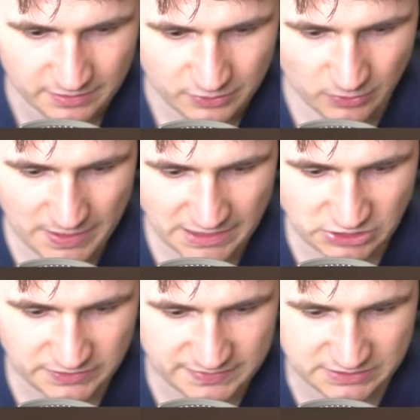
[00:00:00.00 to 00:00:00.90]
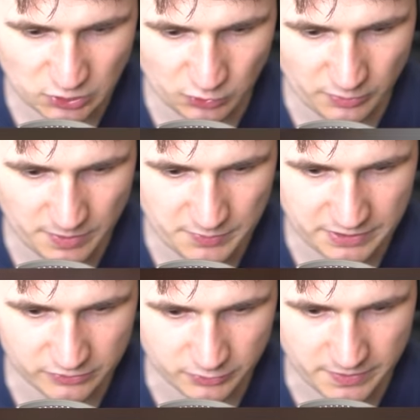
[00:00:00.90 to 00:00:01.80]
No, actually, this is the only way we
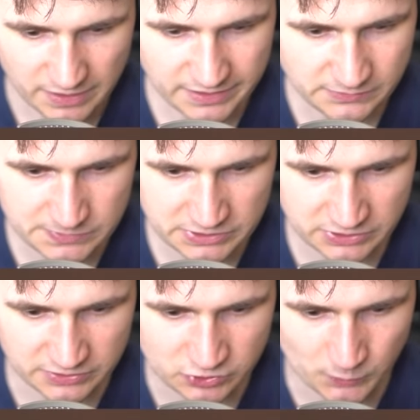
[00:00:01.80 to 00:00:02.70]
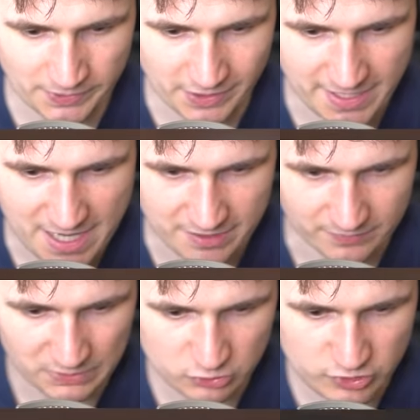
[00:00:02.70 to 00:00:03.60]
can do it. I guess we're just gonna swing again,
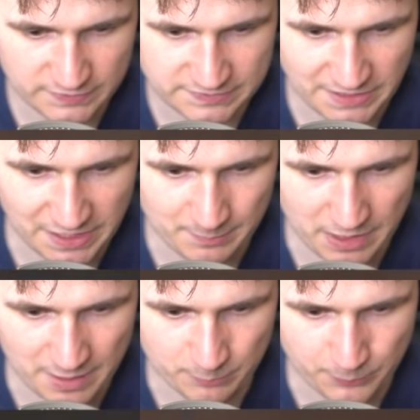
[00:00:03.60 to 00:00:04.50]
because this time I am